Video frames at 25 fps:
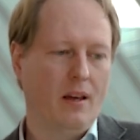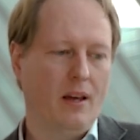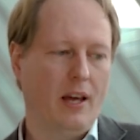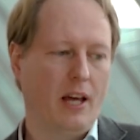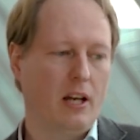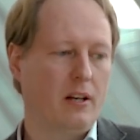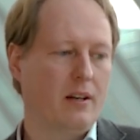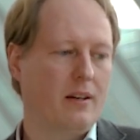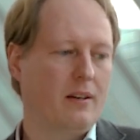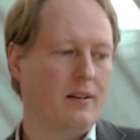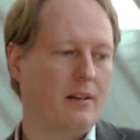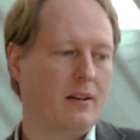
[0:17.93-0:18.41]

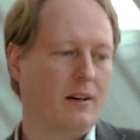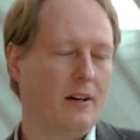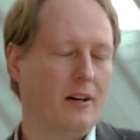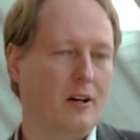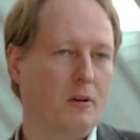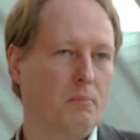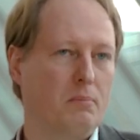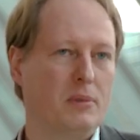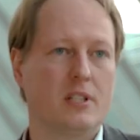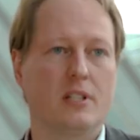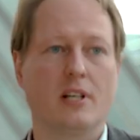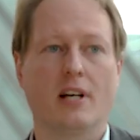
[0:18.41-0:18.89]
And
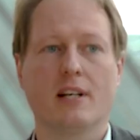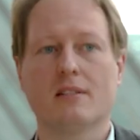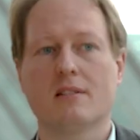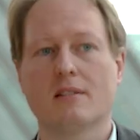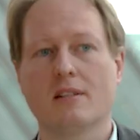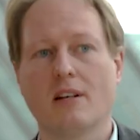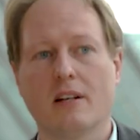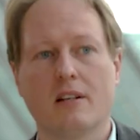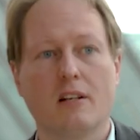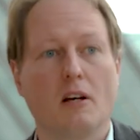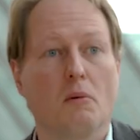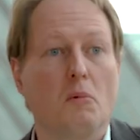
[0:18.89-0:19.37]
besides
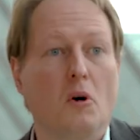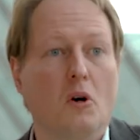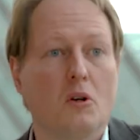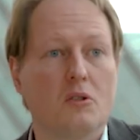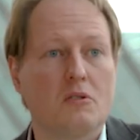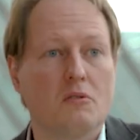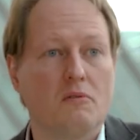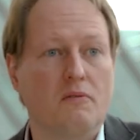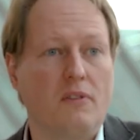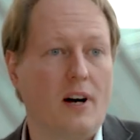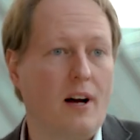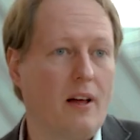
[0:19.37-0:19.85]
that, I'm
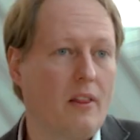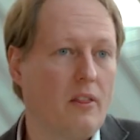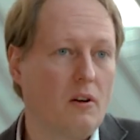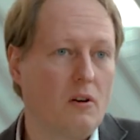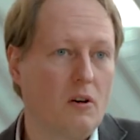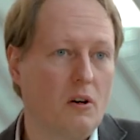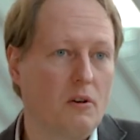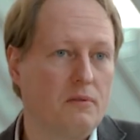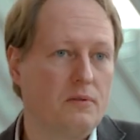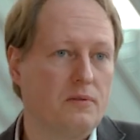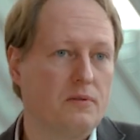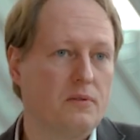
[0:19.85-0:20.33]
also father
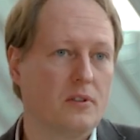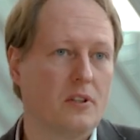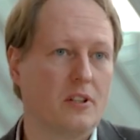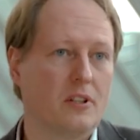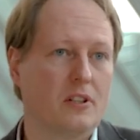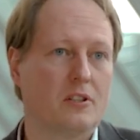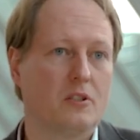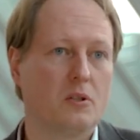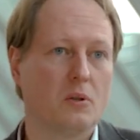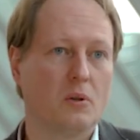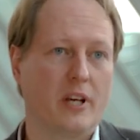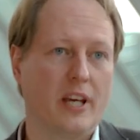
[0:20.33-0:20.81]

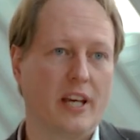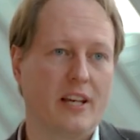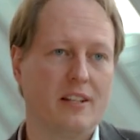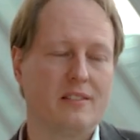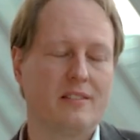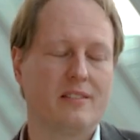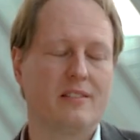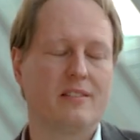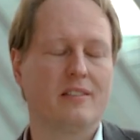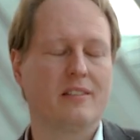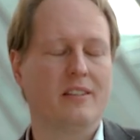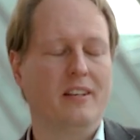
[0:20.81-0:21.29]
of two
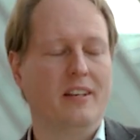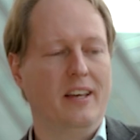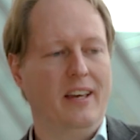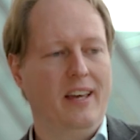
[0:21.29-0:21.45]
kids.